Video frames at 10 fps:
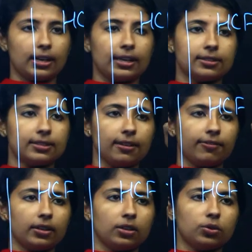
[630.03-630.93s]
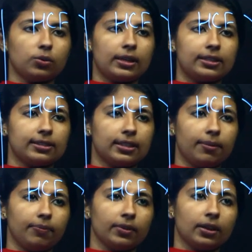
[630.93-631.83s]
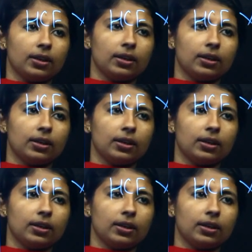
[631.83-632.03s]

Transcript: HCF into LCM,